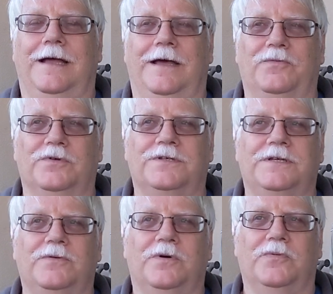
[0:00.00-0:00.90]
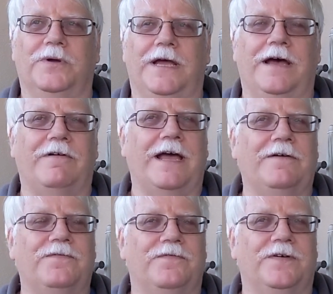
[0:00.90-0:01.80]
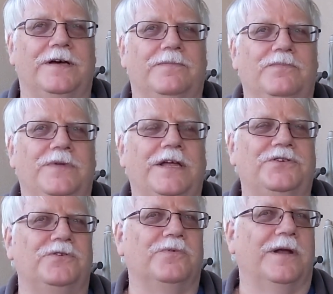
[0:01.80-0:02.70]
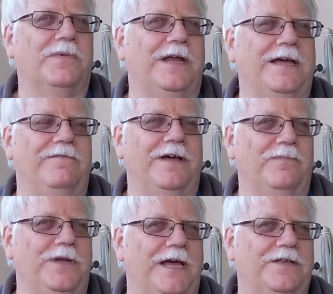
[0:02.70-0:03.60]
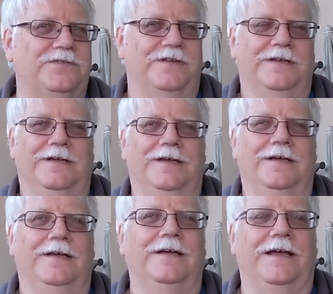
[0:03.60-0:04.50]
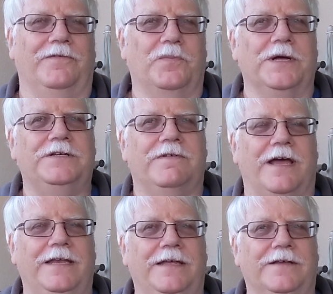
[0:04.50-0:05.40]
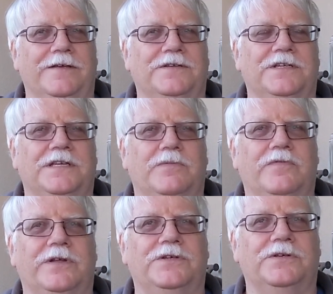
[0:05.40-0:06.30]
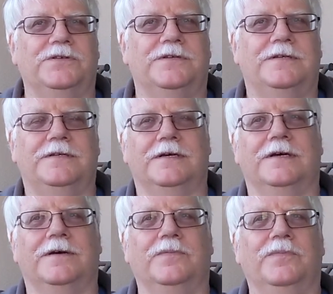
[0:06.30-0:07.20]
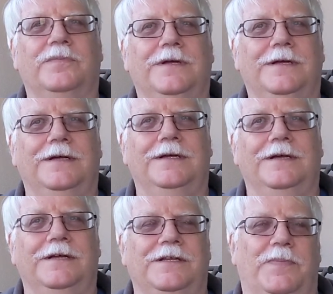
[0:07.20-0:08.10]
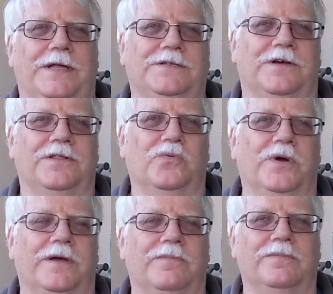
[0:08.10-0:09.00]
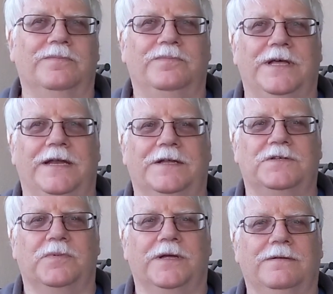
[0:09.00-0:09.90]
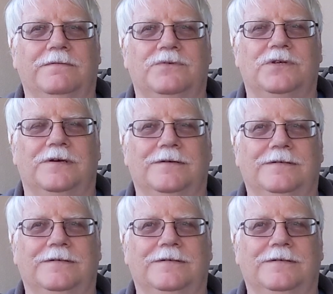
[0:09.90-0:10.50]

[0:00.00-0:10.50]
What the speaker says: And we'll see what we have. I have not sure what I'm going to have up next. I have a bunch of ideas, and some of it just depends on the whim that hits me. So